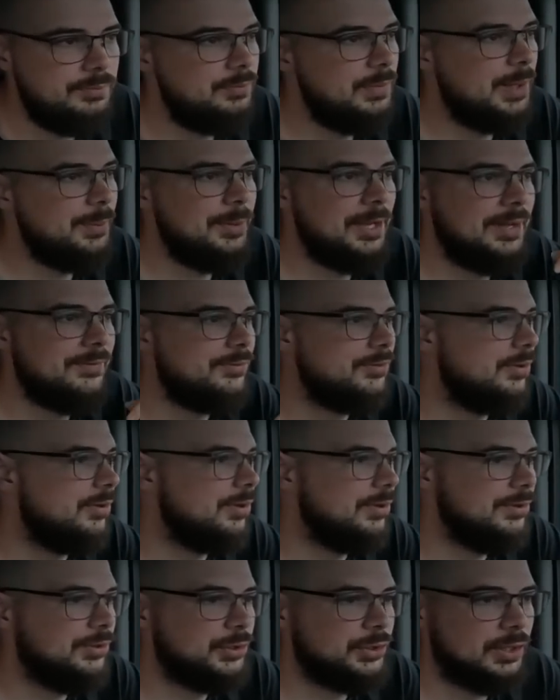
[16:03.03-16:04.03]
maybe after
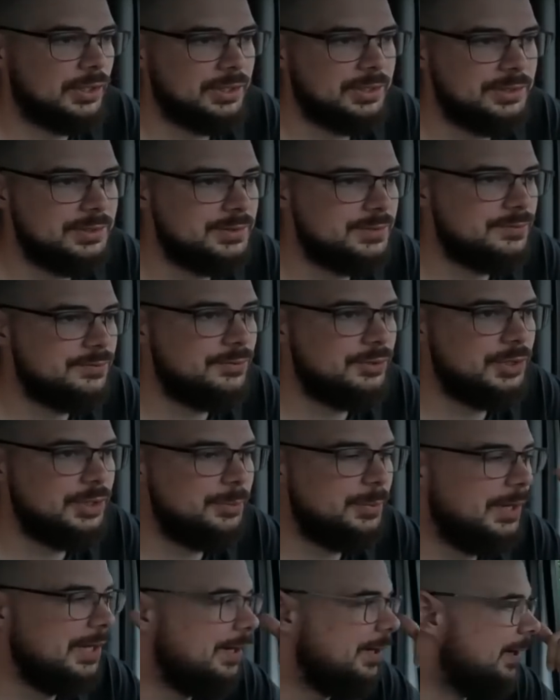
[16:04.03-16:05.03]
the truck is
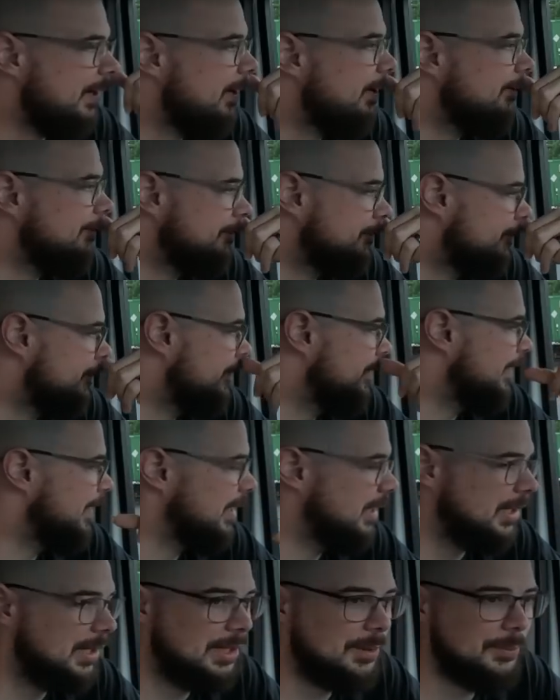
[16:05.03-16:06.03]
fully paid off
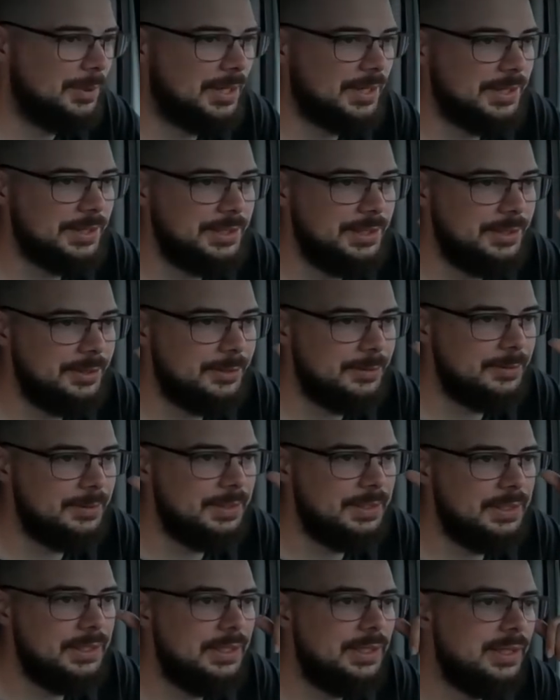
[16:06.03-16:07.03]
in about a year,
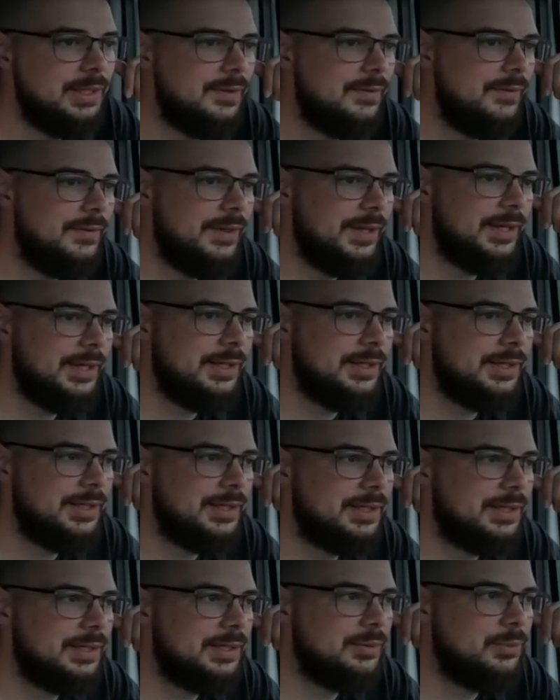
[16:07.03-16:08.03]
then
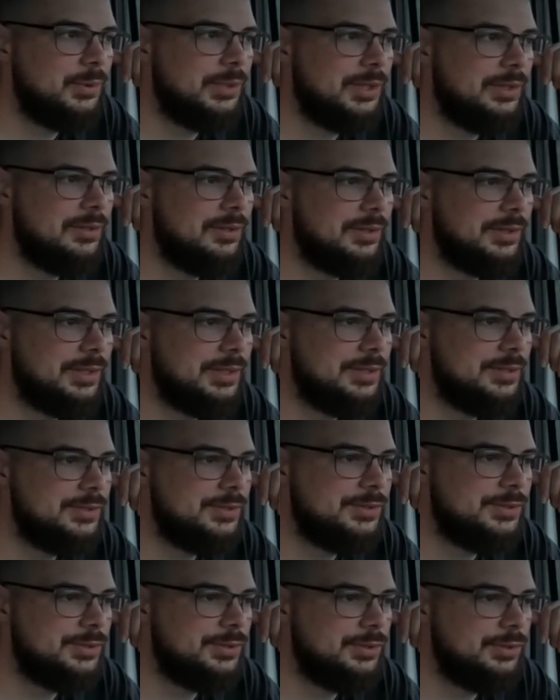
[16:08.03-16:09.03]
we can look
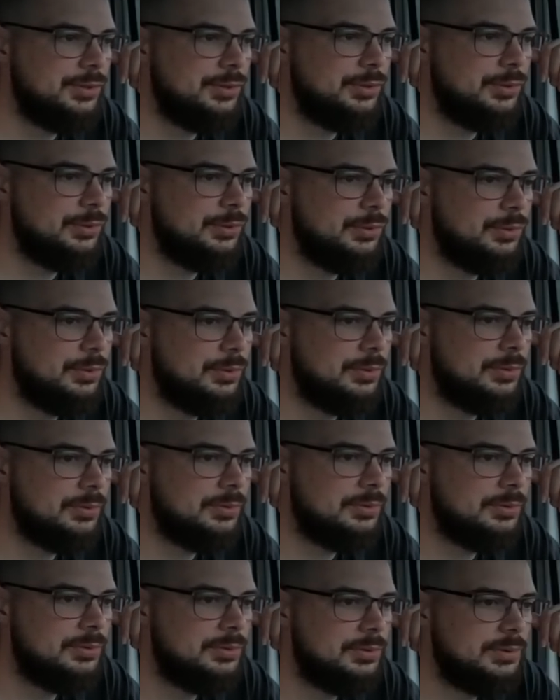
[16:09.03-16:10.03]
into
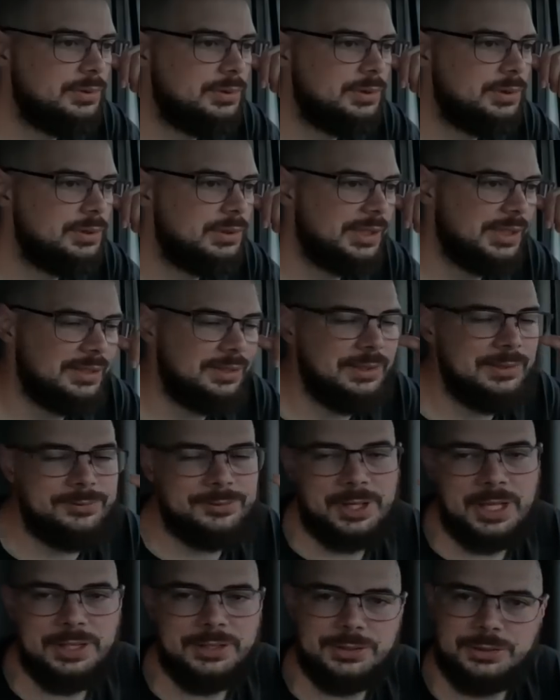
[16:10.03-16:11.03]
like
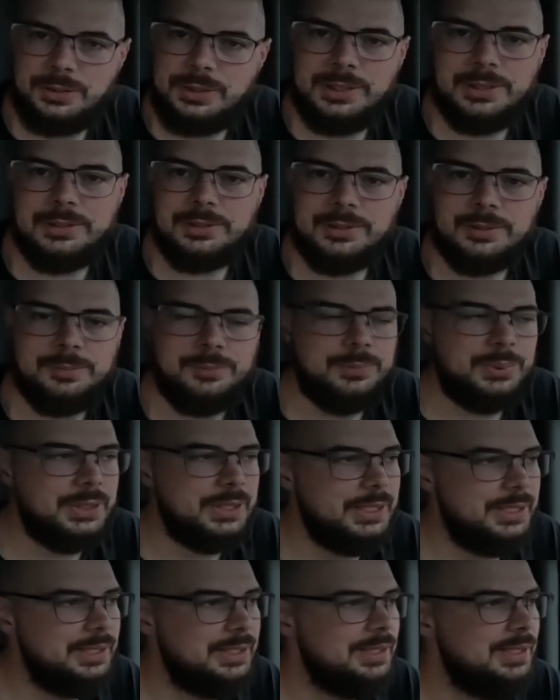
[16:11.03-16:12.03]
liftgate trailer.
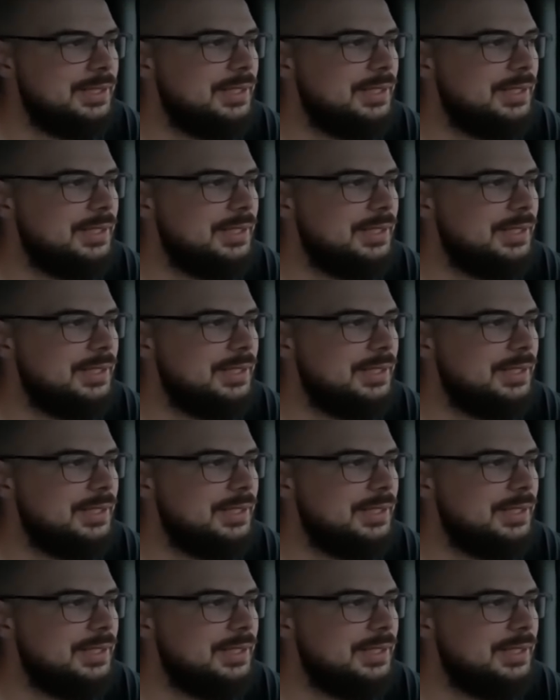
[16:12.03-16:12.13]
But